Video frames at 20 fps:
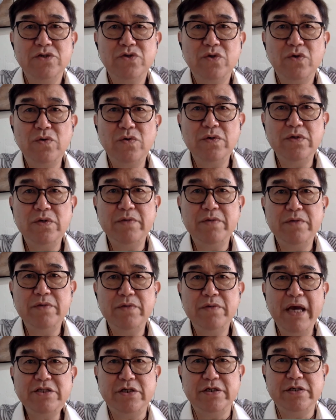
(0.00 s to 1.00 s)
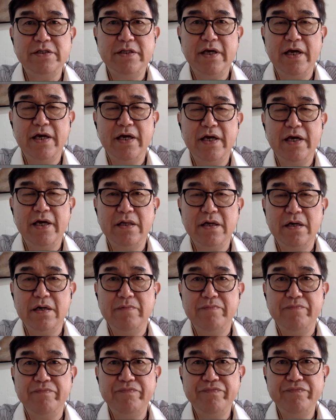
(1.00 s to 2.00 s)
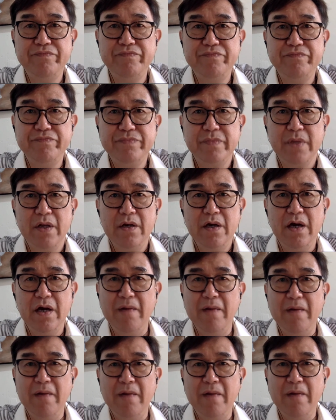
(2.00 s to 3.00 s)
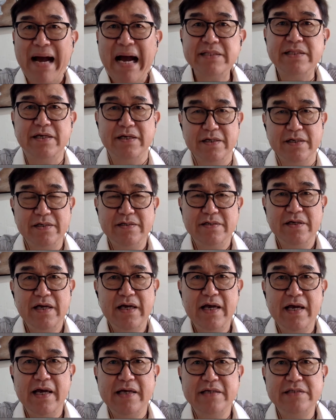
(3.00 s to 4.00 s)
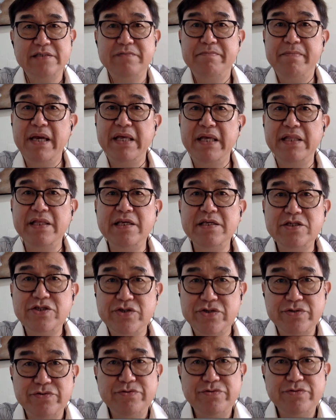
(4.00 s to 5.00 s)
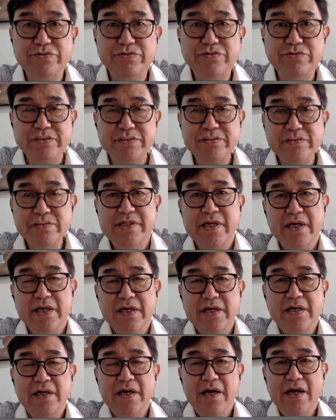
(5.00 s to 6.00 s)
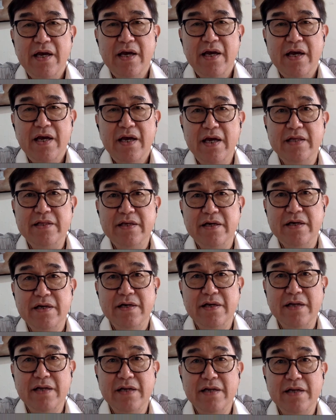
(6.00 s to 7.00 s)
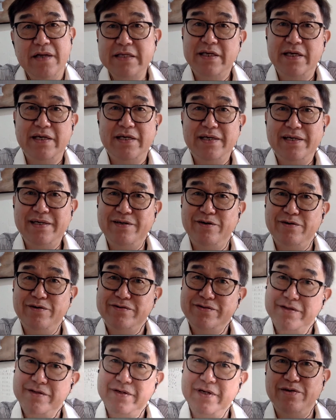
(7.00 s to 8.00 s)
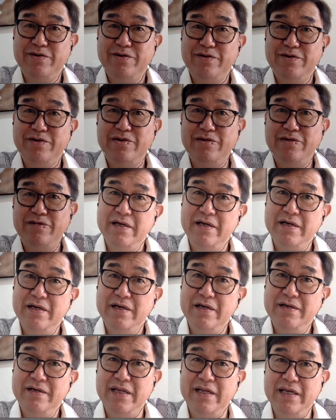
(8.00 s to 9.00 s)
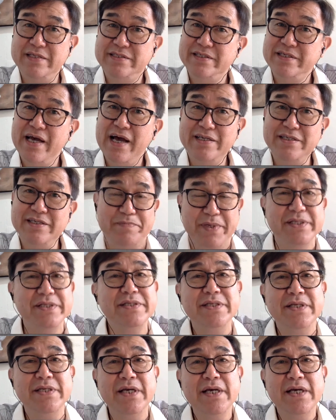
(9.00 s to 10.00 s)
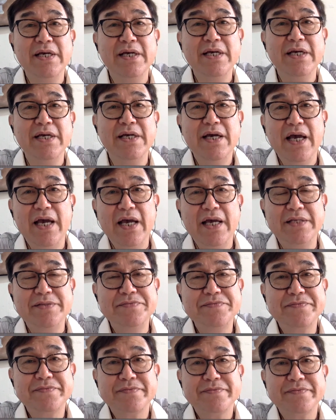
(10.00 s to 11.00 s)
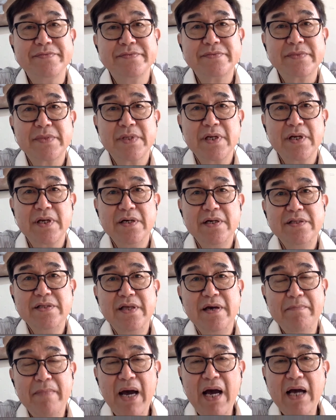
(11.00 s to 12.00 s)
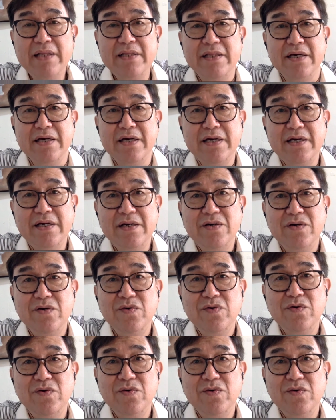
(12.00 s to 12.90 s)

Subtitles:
So imagine that a mother has many children, and let's say also a lazy husband, and the mother